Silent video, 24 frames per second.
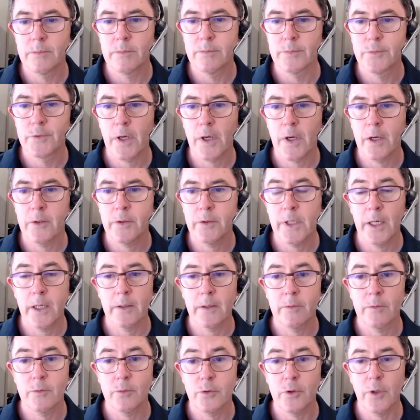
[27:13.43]
So yeah,
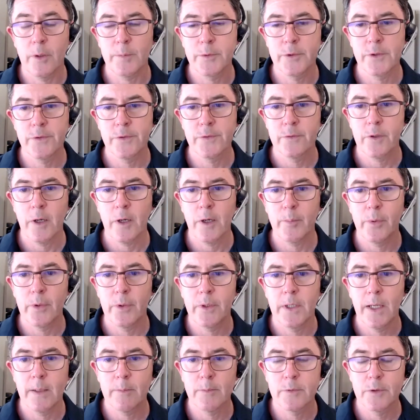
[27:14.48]
all options are
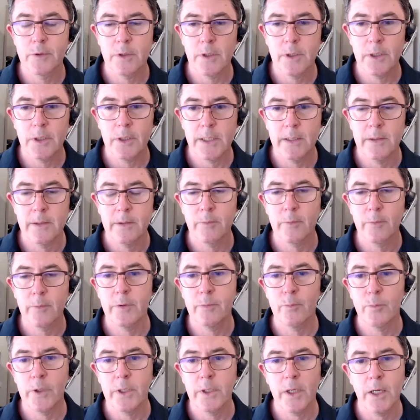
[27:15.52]
open. Absolutely.
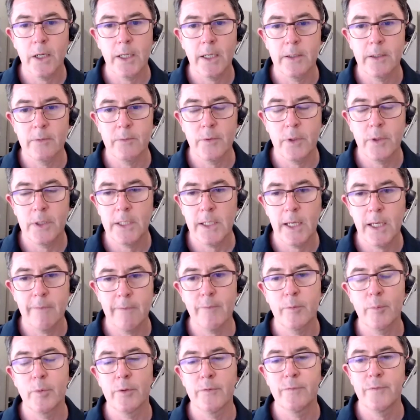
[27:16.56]
We don't really have
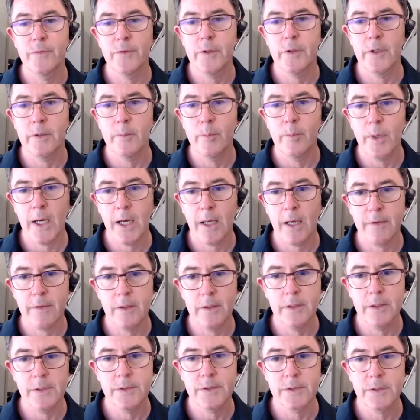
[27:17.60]
a preferred path
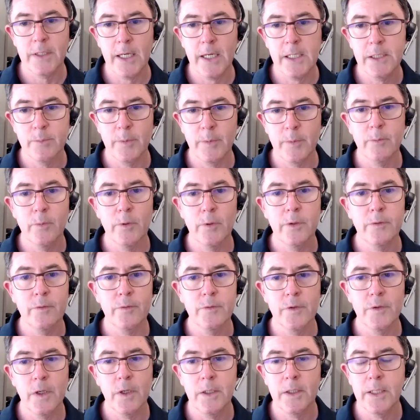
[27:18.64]
at this stage, but we
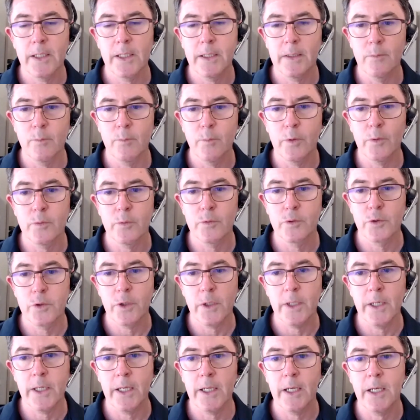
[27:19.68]
certainly will
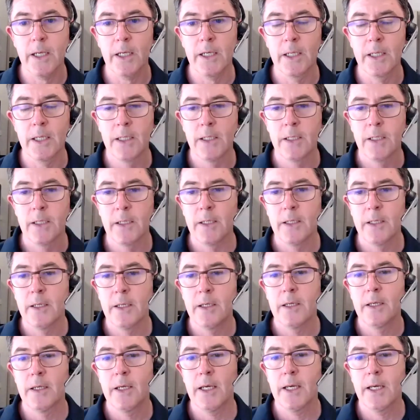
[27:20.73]
try and
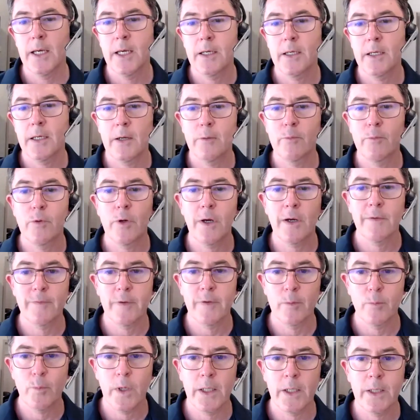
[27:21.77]
arrive
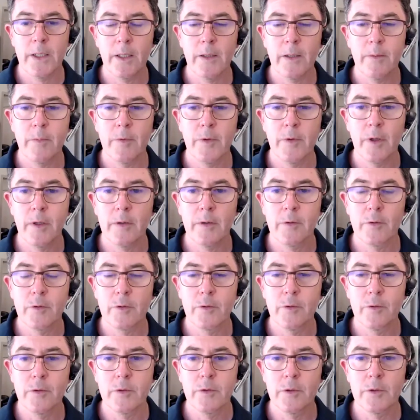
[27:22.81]
at one that
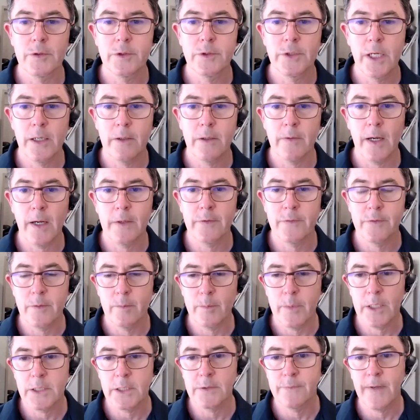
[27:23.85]
generates the
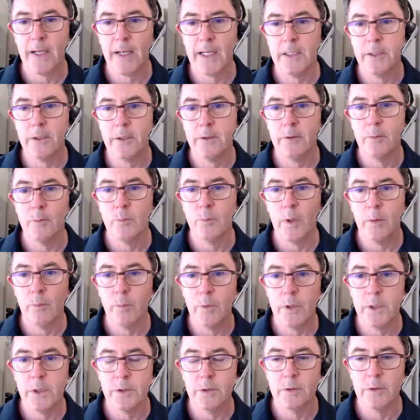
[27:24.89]
best value when
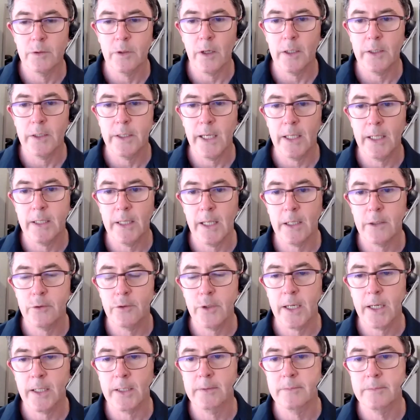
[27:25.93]
we go down that
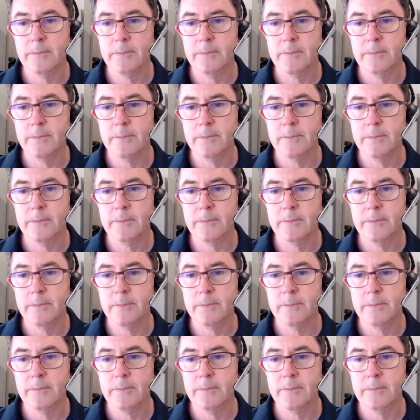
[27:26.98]
track.